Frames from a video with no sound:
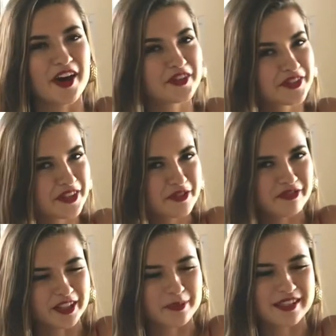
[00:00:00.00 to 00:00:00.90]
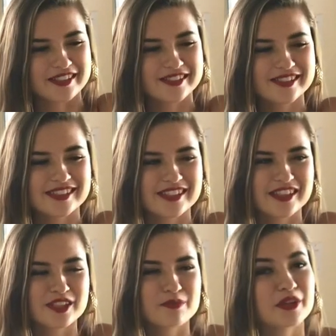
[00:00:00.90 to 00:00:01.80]
Other than the Philippines,
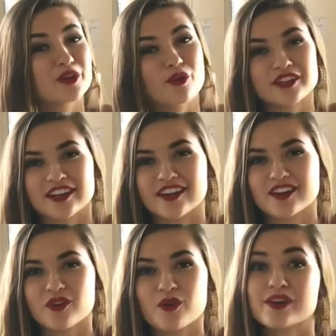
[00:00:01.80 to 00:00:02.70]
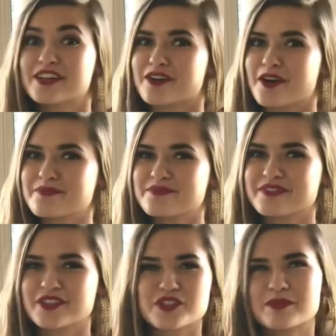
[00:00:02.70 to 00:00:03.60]
Mongolia or Europe.
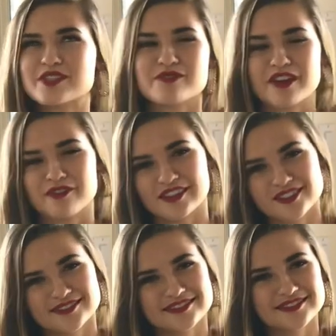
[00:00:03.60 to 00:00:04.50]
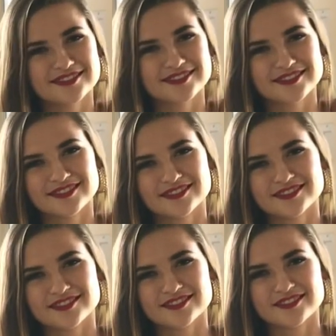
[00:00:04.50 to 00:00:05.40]
Those are my 2 favorite. And what's your favorite
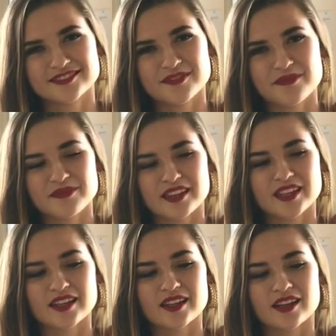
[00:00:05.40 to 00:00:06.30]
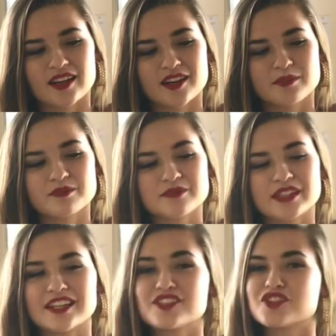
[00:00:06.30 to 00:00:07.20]
part of traveling?
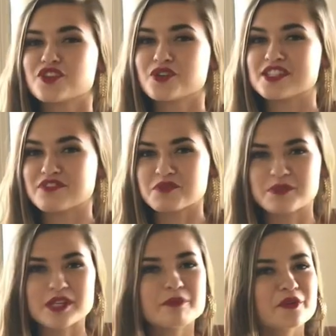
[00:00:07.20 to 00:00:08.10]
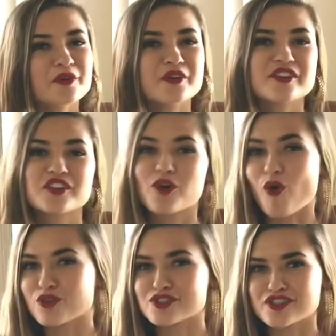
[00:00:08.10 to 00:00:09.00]
Getting to know the different people, the
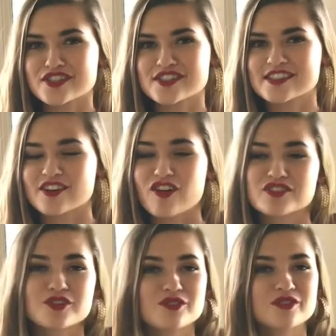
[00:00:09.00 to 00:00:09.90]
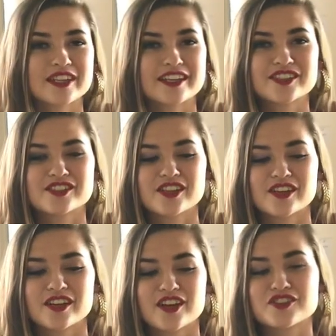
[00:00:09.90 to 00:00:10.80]
cultures, and also getting
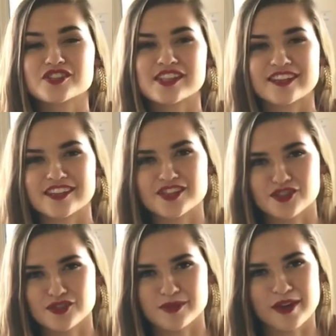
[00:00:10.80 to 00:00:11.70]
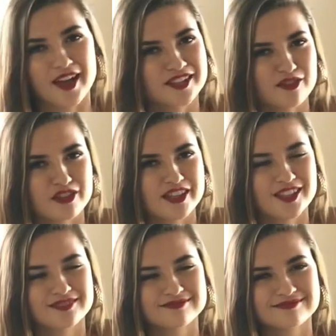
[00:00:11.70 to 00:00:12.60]
to understand the history behind everything.